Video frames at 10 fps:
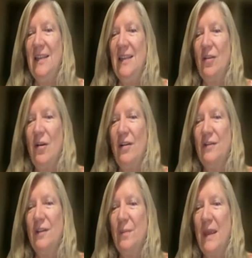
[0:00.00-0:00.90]
the
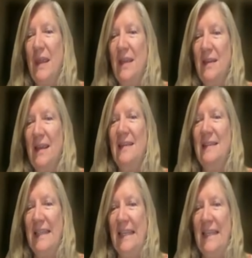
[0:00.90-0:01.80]
cause of the pain
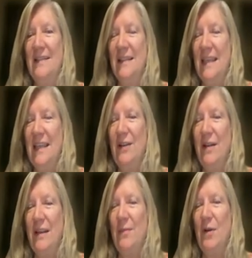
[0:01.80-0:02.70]
as easily here
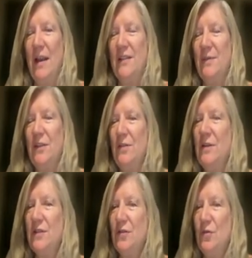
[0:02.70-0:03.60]
on MRI as we do
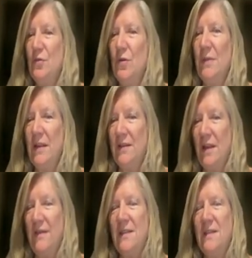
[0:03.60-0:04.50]
because normal uh,
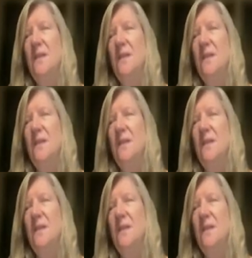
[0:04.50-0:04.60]
on this